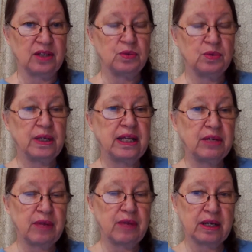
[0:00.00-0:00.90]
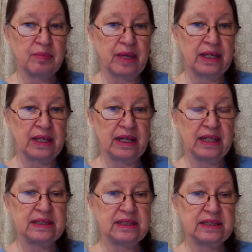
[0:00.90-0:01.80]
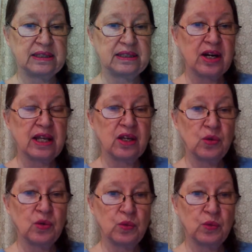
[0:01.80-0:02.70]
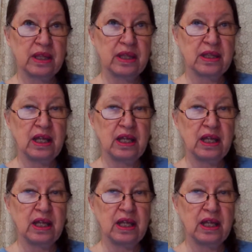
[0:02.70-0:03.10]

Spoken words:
What he recommended is starting with